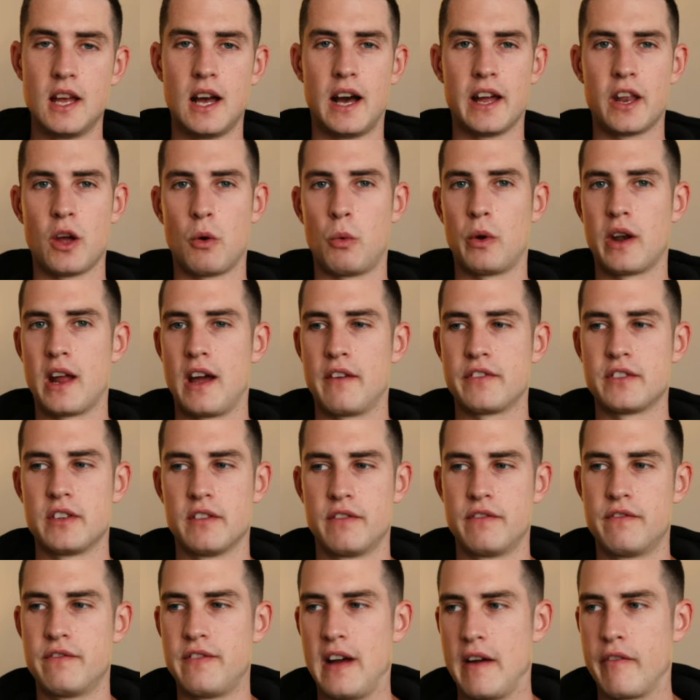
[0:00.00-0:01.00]
I don't want to have to
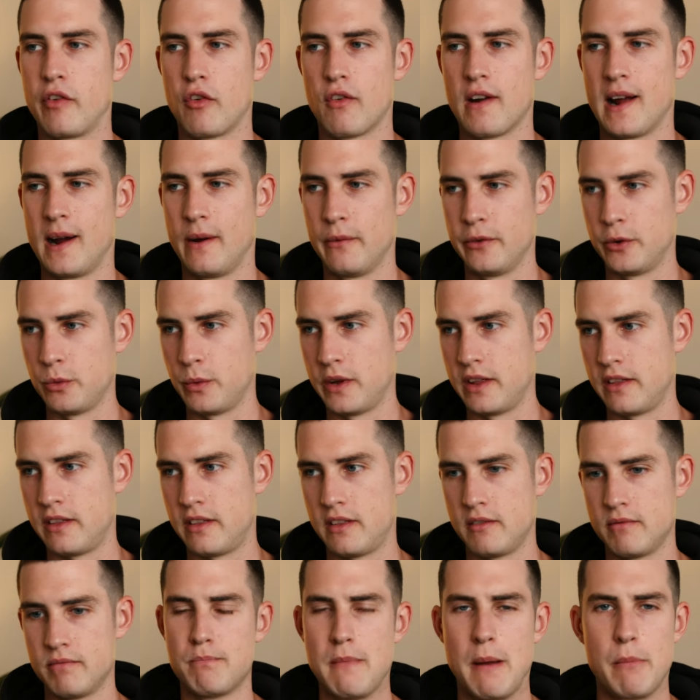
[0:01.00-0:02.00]
faff around
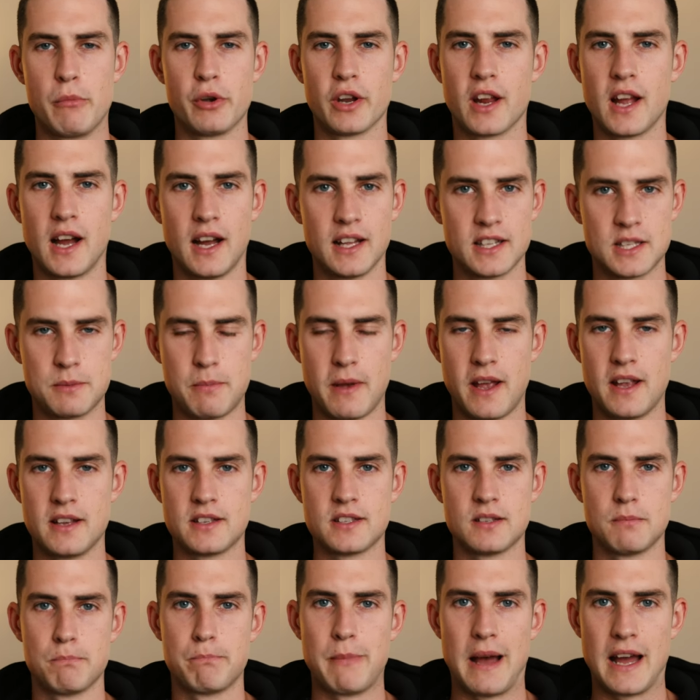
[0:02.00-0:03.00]
with memory card
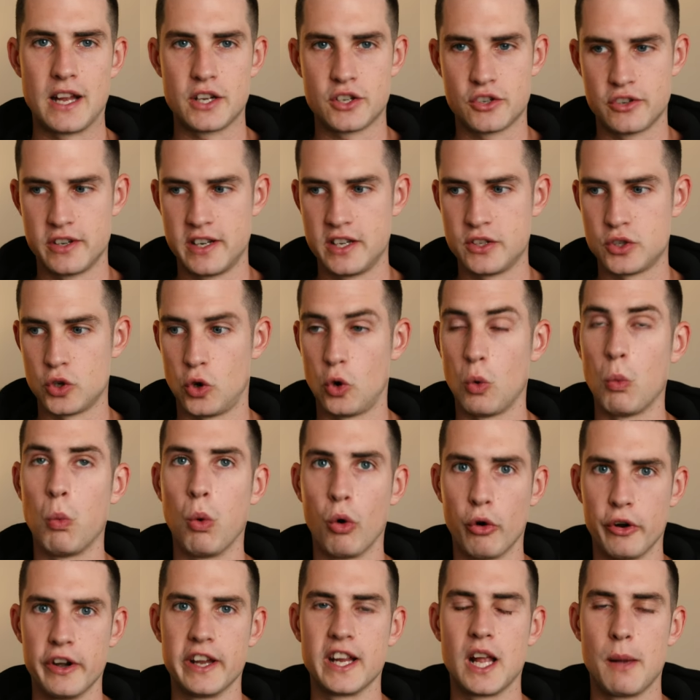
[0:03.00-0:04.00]
space and batteries or
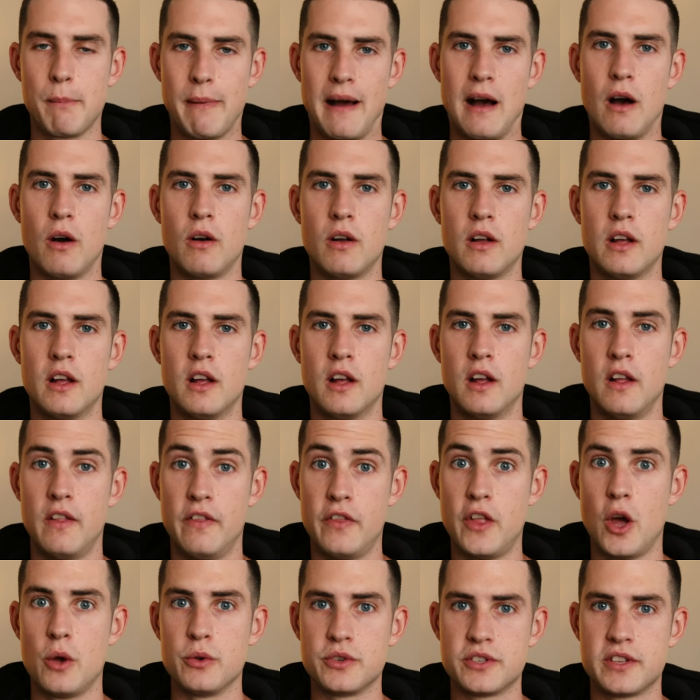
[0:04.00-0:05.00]
worrying about
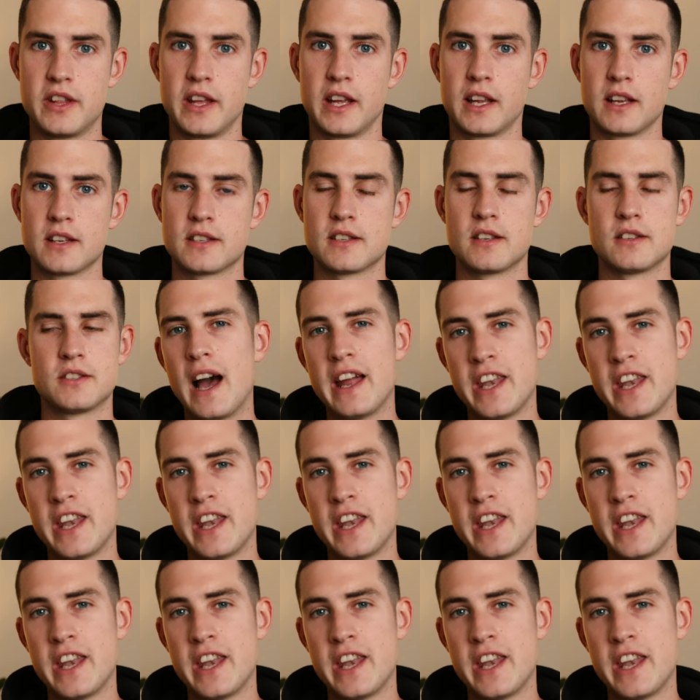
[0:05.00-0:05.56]
those things.